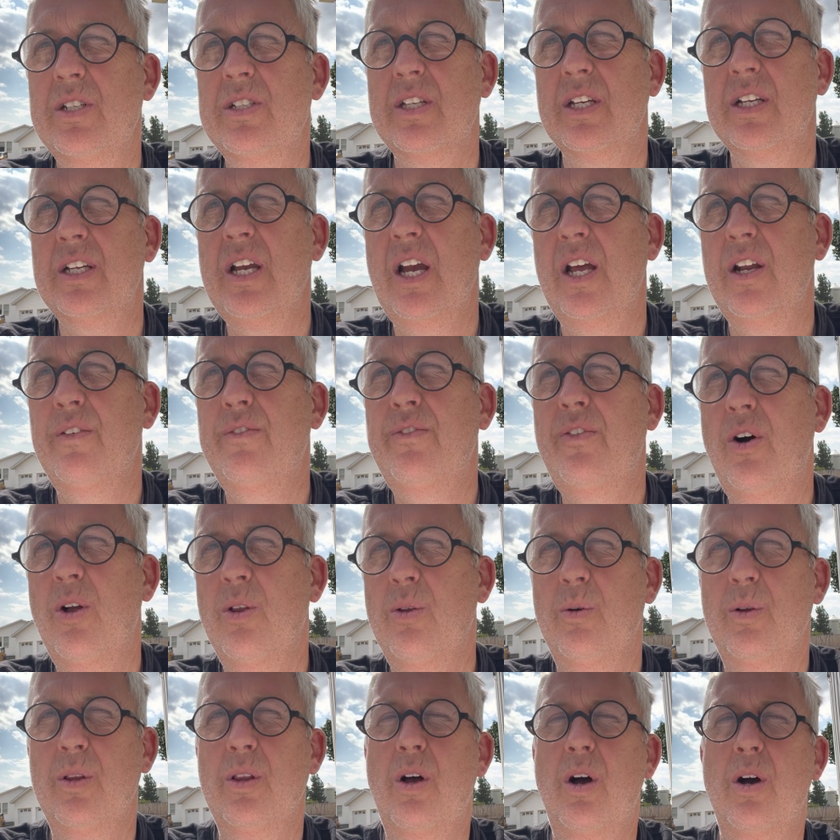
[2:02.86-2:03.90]
that kind of
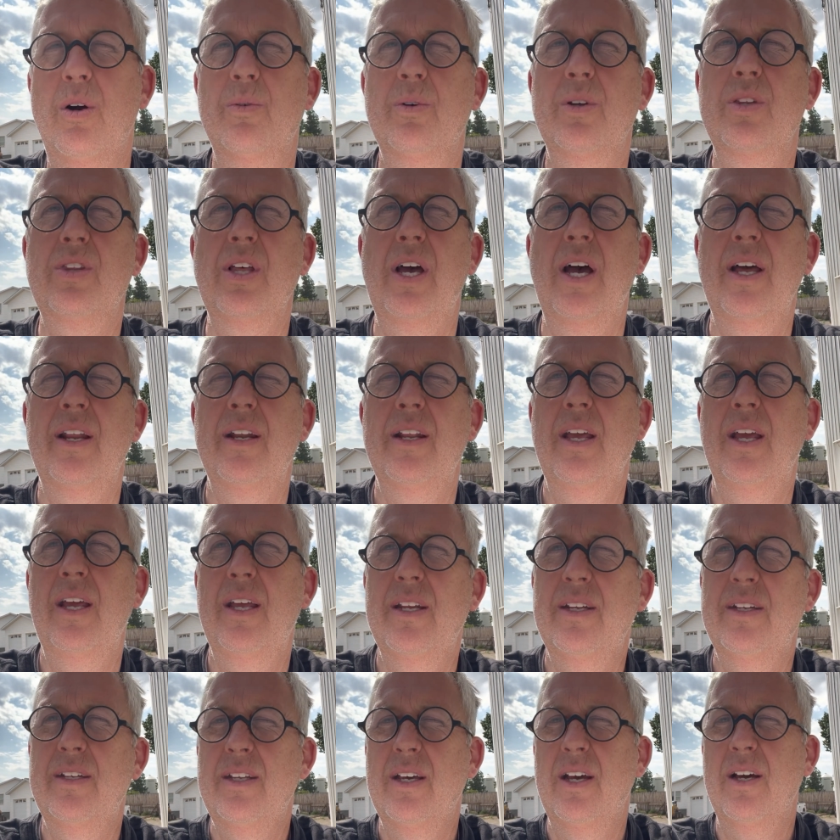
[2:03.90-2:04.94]
follow along with that.
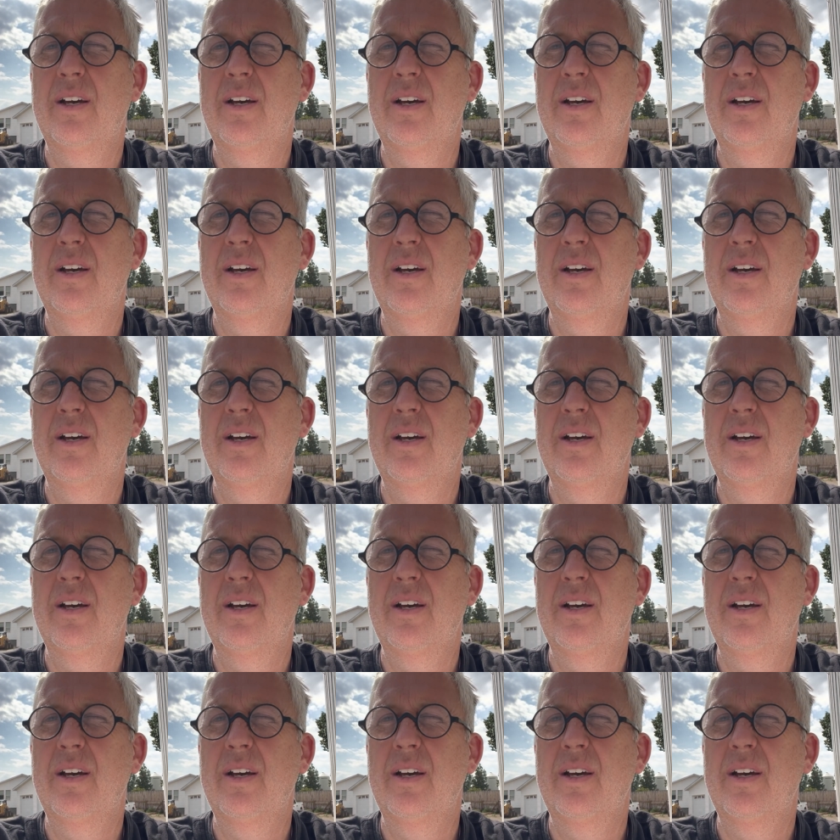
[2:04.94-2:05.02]
And